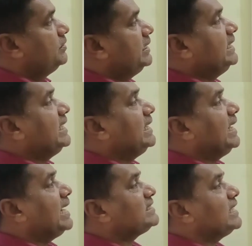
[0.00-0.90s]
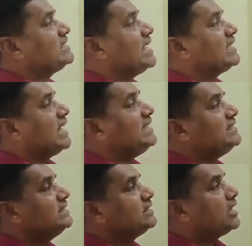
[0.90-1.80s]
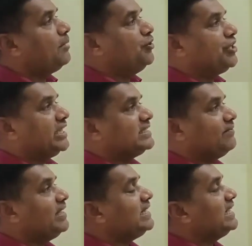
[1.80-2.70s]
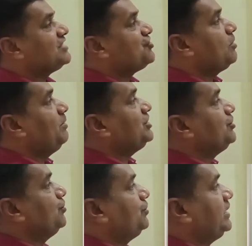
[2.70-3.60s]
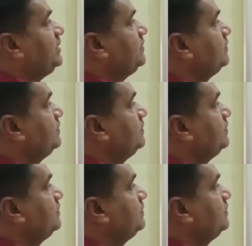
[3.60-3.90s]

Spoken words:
Indian National Satellite Communication were established. Noted.